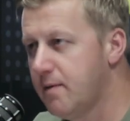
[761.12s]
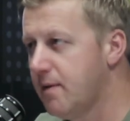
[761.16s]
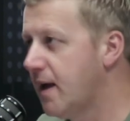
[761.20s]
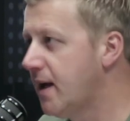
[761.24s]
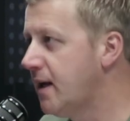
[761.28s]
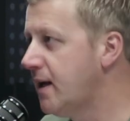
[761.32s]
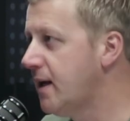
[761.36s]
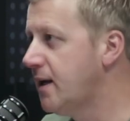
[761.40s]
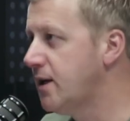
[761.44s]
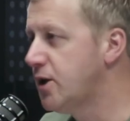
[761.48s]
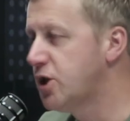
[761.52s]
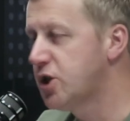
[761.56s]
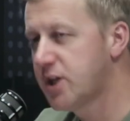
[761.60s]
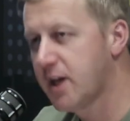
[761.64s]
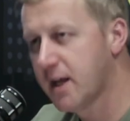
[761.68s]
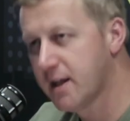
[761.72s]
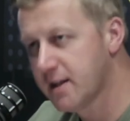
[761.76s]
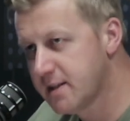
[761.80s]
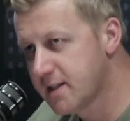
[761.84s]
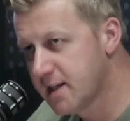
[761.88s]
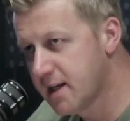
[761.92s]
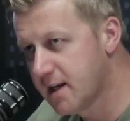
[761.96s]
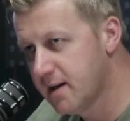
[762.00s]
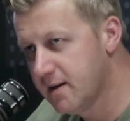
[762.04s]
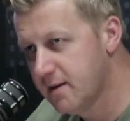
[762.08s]
they need
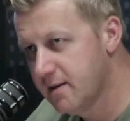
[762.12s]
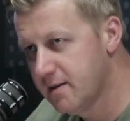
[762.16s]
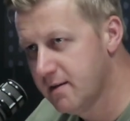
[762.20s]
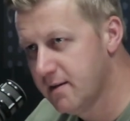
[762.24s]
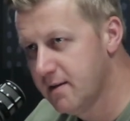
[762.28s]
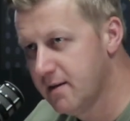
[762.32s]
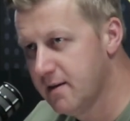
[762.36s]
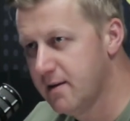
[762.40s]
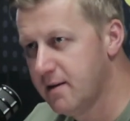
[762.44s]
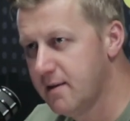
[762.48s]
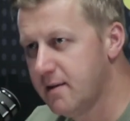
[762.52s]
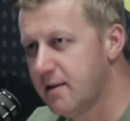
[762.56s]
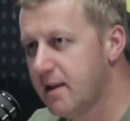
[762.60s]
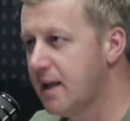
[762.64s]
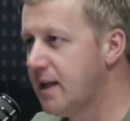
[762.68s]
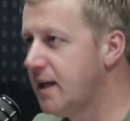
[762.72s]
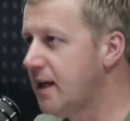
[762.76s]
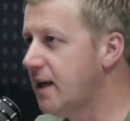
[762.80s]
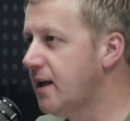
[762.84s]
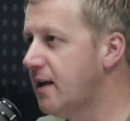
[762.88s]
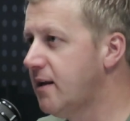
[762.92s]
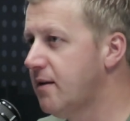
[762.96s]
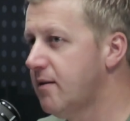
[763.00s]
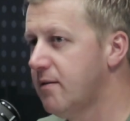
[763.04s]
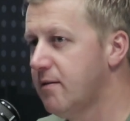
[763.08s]
shelter, they
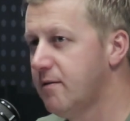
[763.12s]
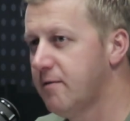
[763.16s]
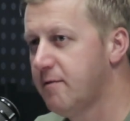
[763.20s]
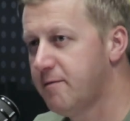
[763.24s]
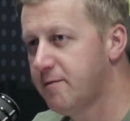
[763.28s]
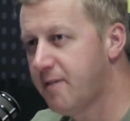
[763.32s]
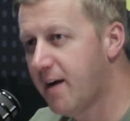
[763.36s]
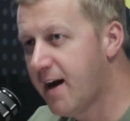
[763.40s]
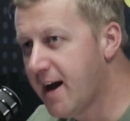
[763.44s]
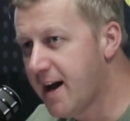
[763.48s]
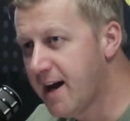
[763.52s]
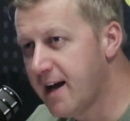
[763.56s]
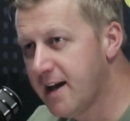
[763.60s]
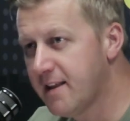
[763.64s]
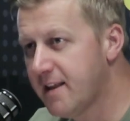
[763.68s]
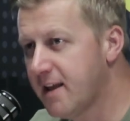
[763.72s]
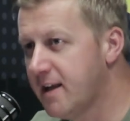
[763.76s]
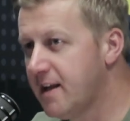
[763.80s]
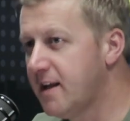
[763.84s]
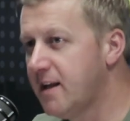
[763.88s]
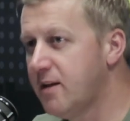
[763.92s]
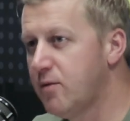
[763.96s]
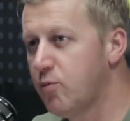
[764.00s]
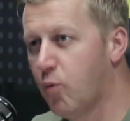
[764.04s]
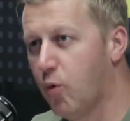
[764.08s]
need fire,
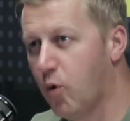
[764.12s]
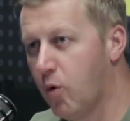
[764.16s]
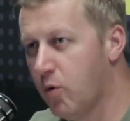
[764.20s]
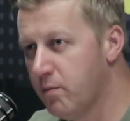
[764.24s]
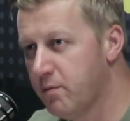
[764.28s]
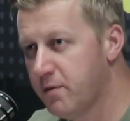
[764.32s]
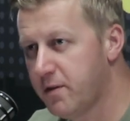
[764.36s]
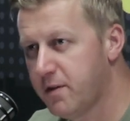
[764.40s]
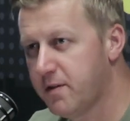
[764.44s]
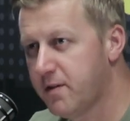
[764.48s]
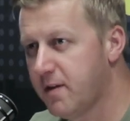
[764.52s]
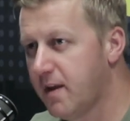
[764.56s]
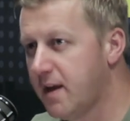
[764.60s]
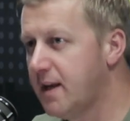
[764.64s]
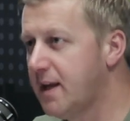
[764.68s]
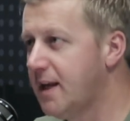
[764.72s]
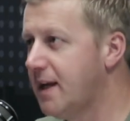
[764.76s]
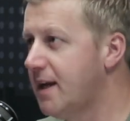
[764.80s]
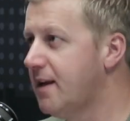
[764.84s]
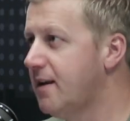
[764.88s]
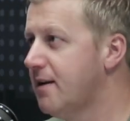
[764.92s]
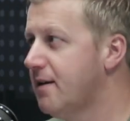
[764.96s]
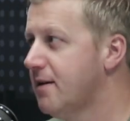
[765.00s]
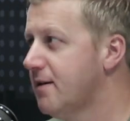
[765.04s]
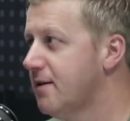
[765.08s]
they need warmth, they
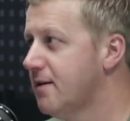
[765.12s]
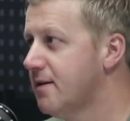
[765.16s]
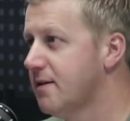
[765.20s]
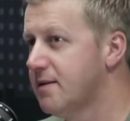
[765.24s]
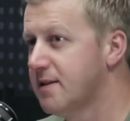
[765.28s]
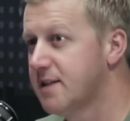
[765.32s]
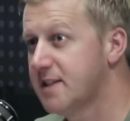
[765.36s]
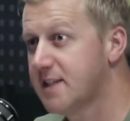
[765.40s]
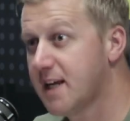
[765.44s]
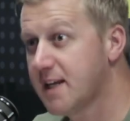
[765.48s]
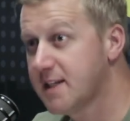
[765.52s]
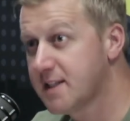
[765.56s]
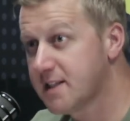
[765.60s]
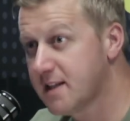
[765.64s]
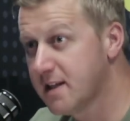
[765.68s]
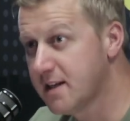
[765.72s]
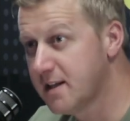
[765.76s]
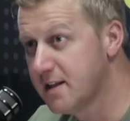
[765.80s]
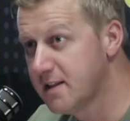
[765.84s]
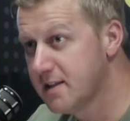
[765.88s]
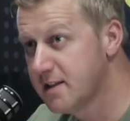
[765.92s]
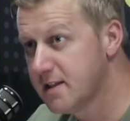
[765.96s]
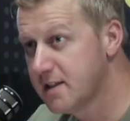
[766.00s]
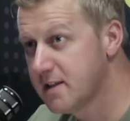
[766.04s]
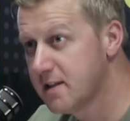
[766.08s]
need
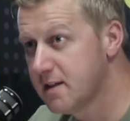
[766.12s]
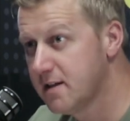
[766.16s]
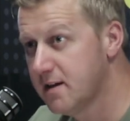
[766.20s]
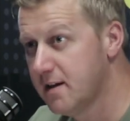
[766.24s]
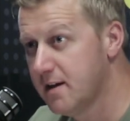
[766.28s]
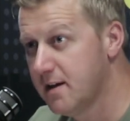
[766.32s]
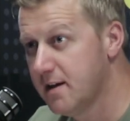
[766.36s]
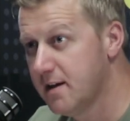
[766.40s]
sustenance.